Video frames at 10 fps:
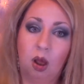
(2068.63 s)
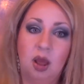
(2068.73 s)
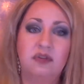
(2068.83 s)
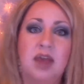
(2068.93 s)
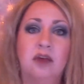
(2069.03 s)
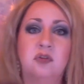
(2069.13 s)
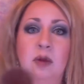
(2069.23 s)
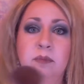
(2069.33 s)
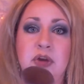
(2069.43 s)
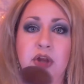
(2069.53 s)
If it has
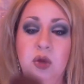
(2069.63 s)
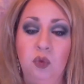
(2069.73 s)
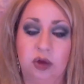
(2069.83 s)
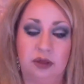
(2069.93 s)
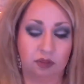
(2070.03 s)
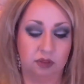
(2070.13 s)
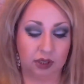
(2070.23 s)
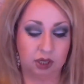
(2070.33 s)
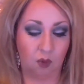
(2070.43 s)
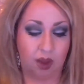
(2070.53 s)
something to do with, you
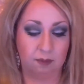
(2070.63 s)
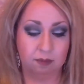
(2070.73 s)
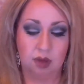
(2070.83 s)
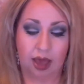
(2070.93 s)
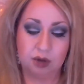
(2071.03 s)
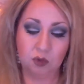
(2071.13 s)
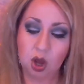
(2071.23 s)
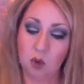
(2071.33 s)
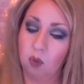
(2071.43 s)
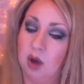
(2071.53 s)
know, how, I don't
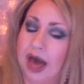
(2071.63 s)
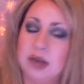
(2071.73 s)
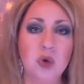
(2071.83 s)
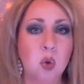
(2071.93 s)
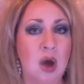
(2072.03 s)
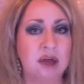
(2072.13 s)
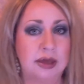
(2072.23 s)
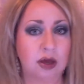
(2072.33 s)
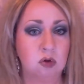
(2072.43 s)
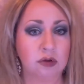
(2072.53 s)
know why they
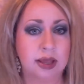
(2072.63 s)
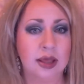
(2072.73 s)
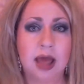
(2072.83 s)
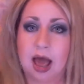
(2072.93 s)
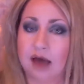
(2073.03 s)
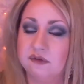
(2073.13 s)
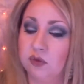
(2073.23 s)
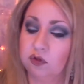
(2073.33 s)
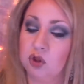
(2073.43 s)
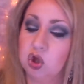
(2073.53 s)
call it that. I've
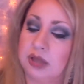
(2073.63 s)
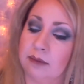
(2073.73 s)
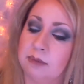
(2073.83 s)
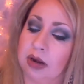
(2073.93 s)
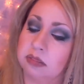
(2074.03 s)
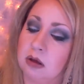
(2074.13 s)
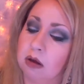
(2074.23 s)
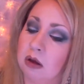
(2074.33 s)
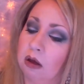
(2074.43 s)
always looked at them and I thought,